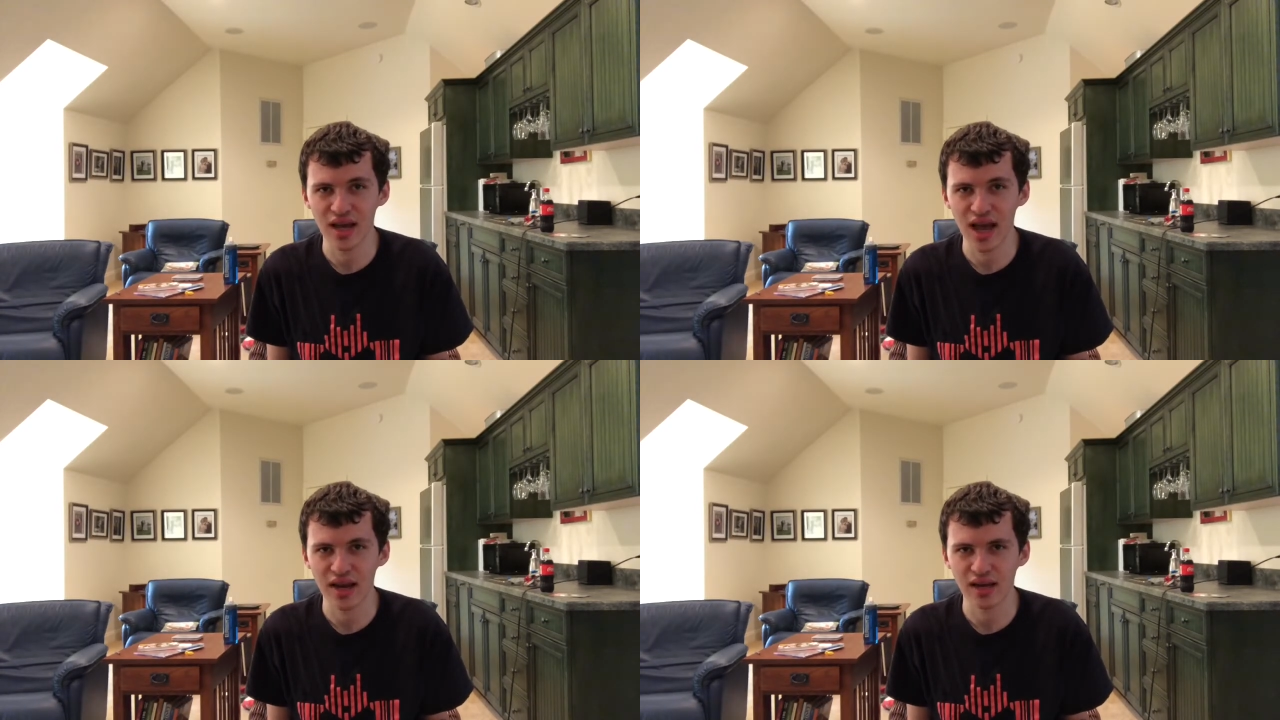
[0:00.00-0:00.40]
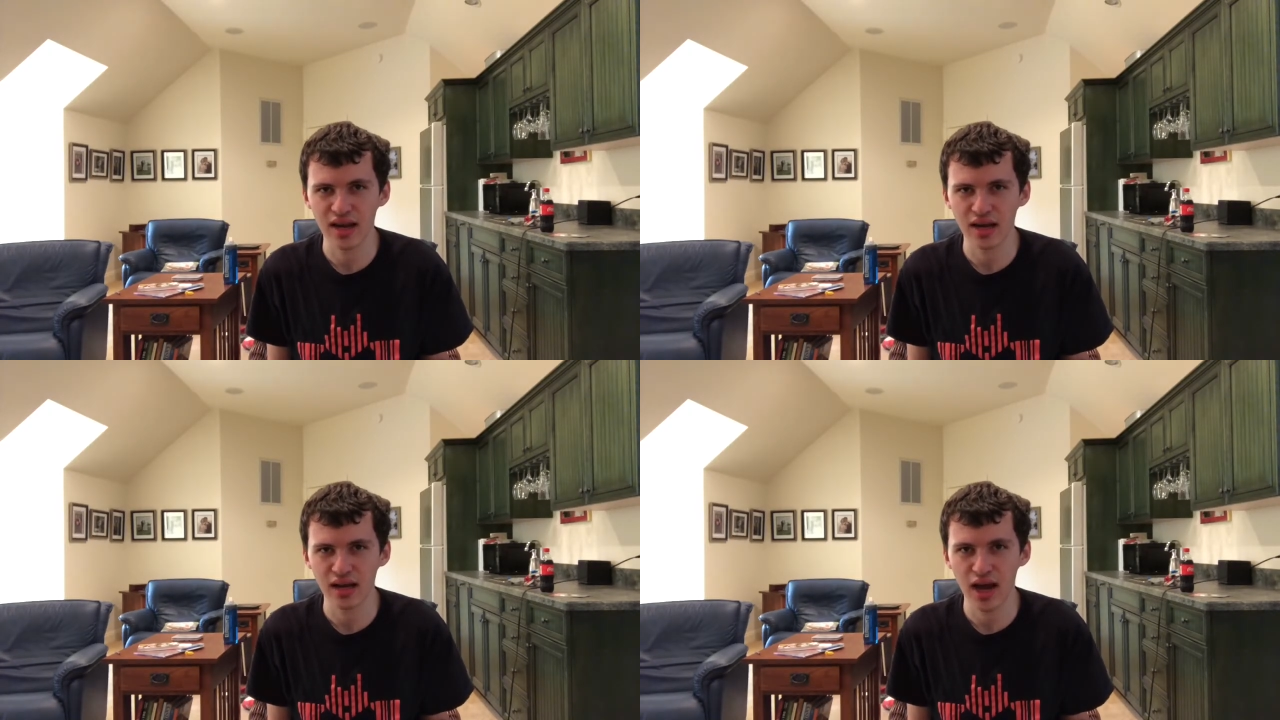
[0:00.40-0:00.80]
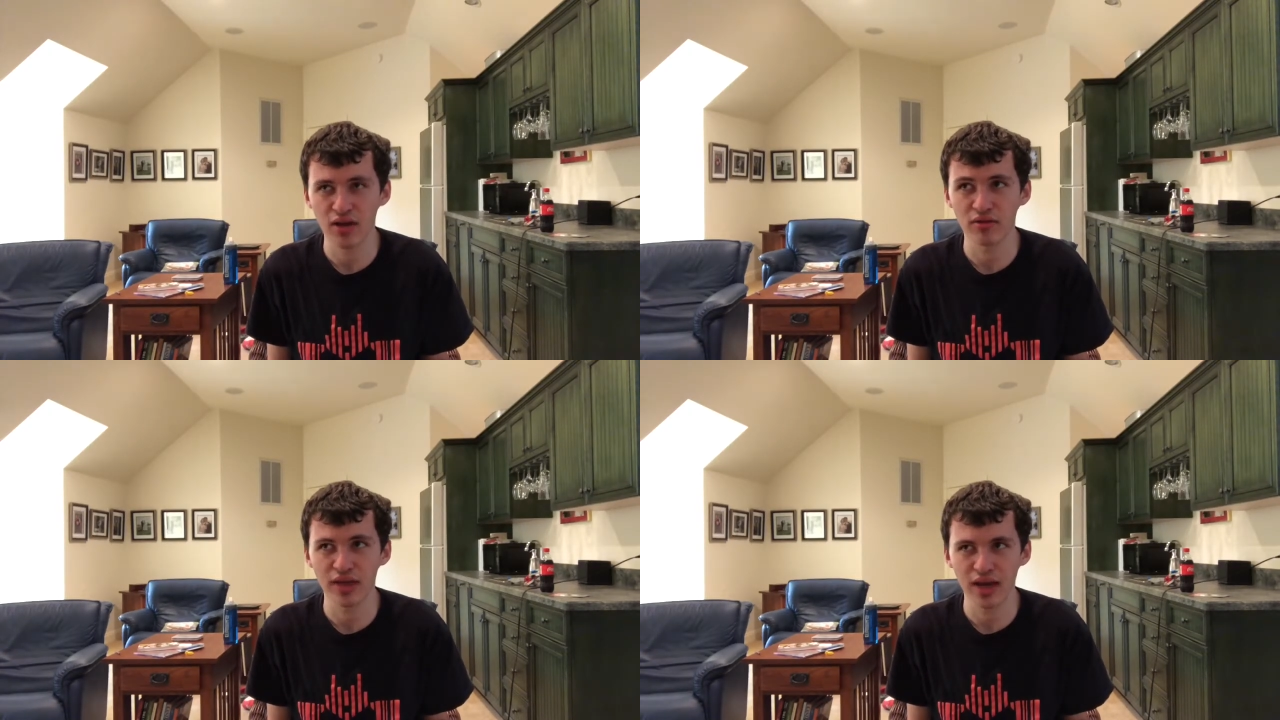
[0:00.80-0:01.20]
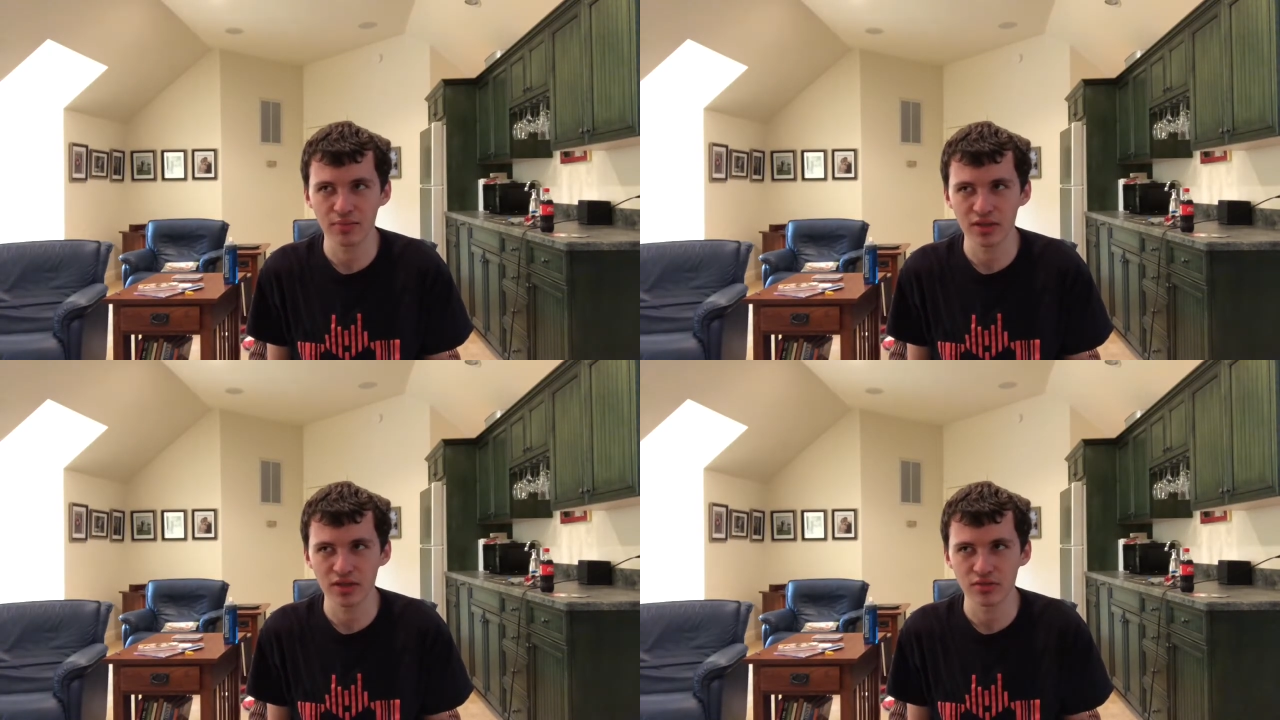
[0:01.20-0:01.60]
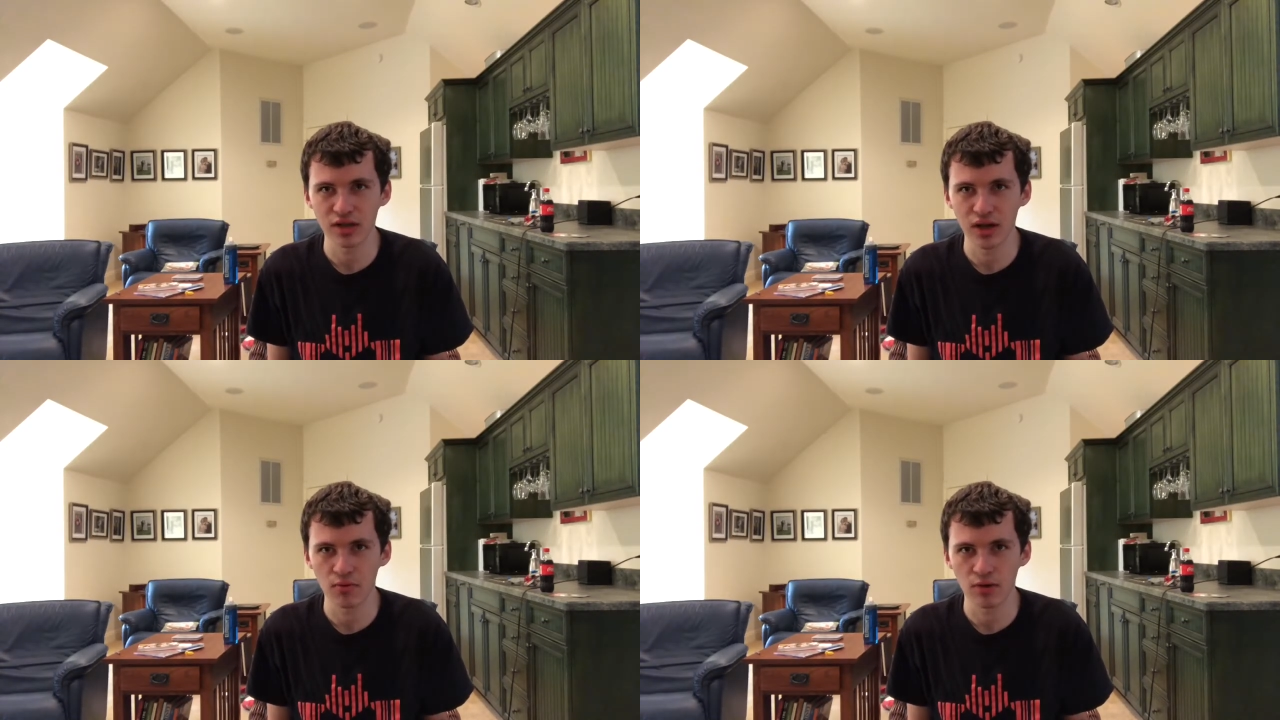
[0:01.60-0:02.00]
had to edit out of that episode
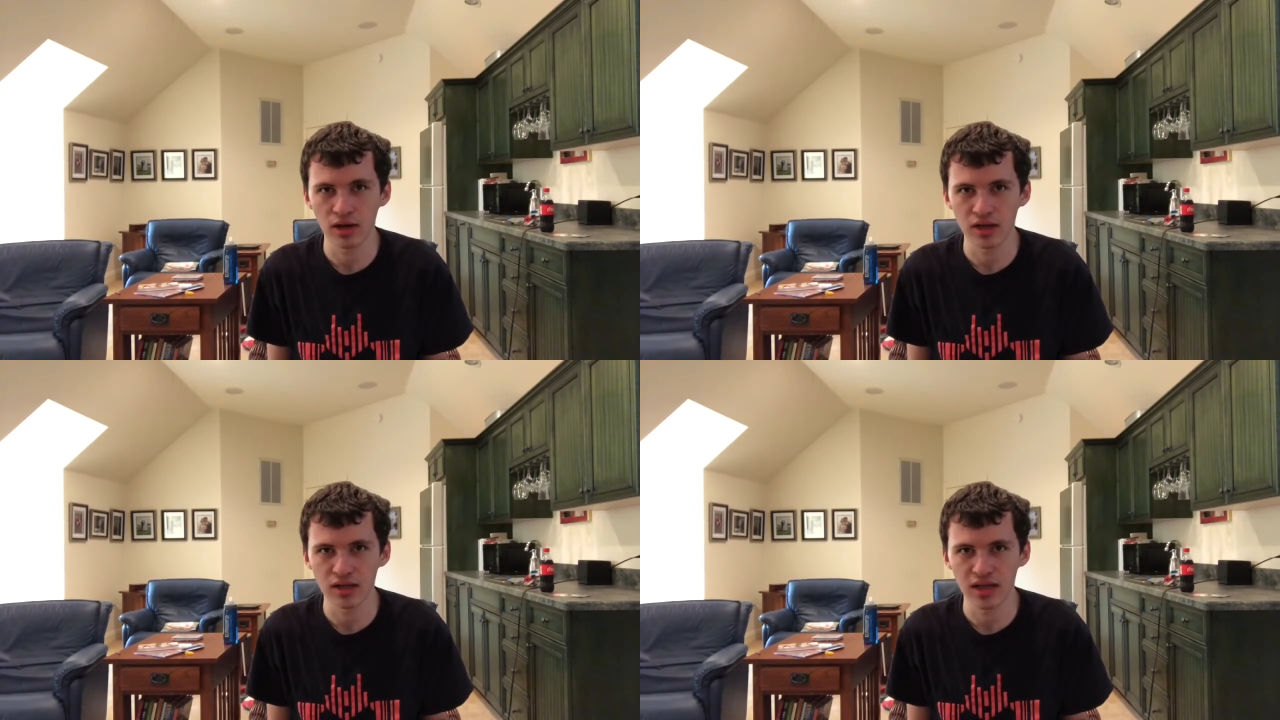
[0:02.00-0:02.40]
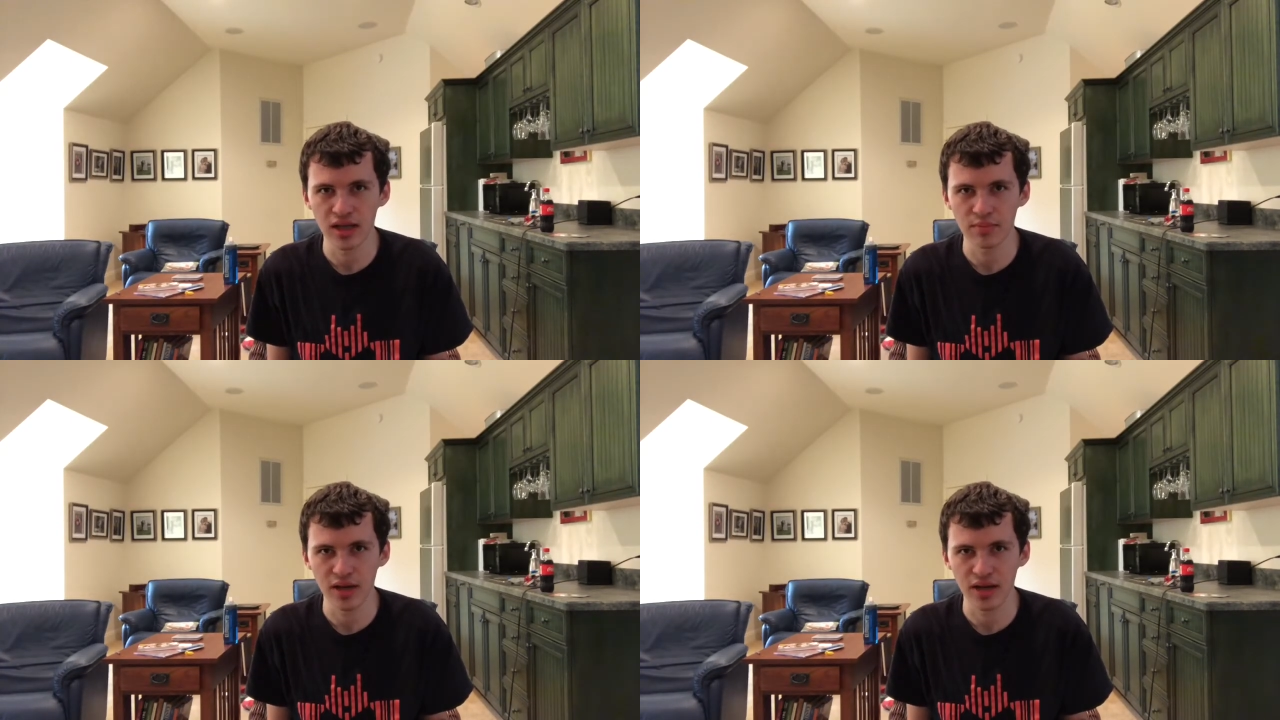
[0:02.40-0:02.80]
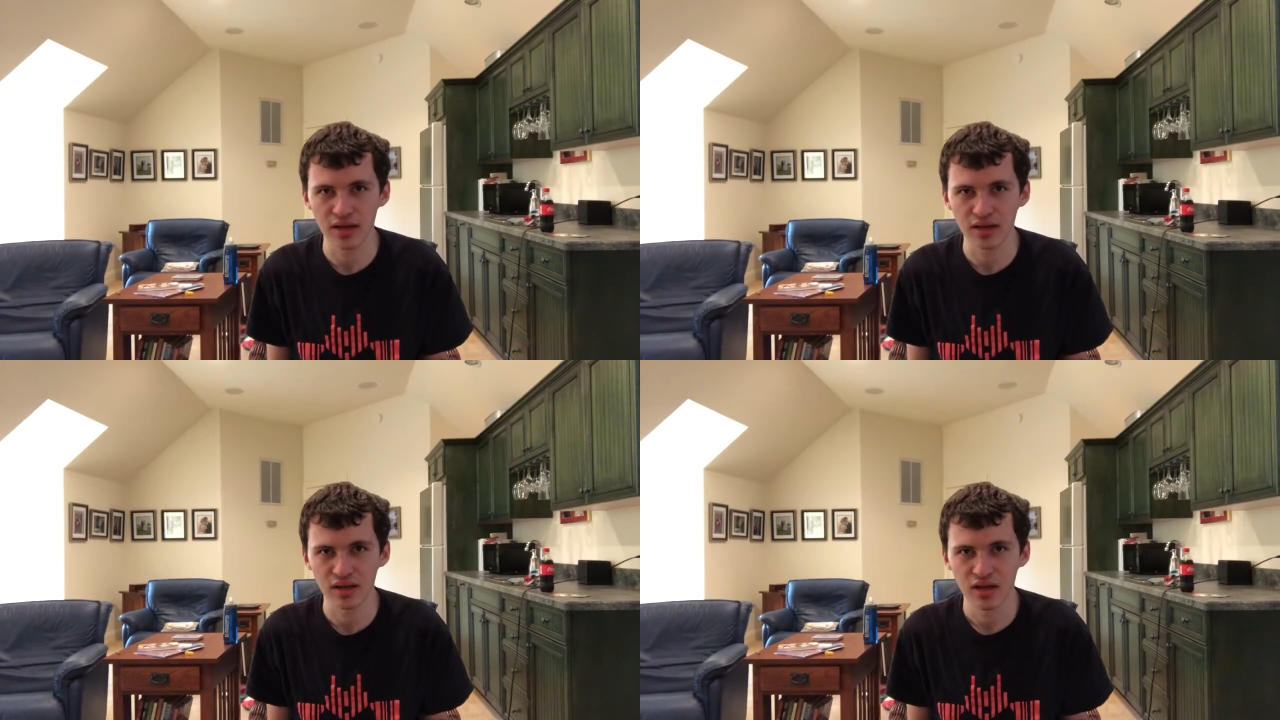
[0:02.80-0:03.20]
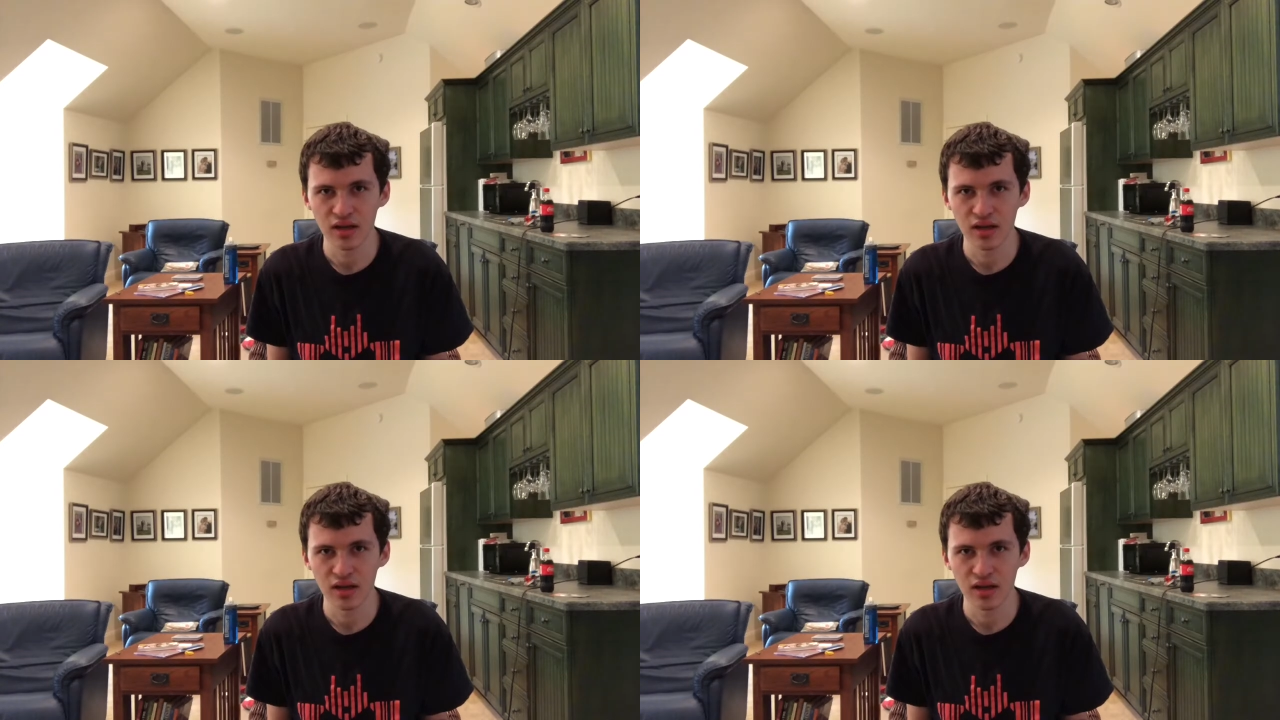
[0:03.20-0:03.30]
that I wanted to keep in.